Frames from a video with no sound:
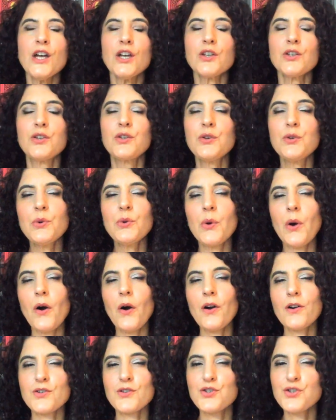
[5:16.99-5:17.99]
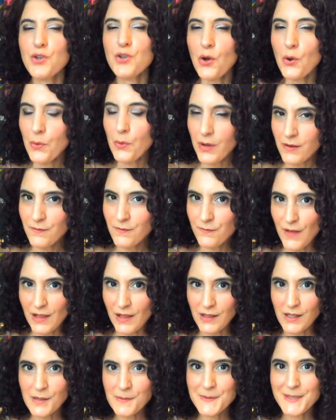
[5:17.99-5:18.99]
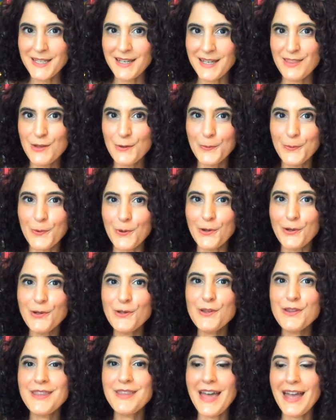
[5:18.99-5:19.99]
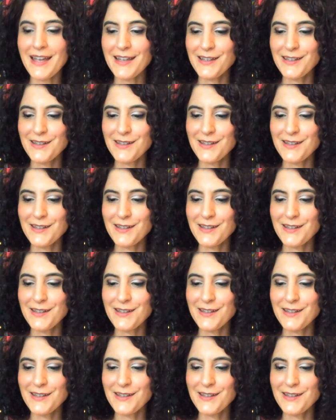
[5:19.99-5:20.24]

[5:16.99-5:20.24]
you are so enveloped in the world that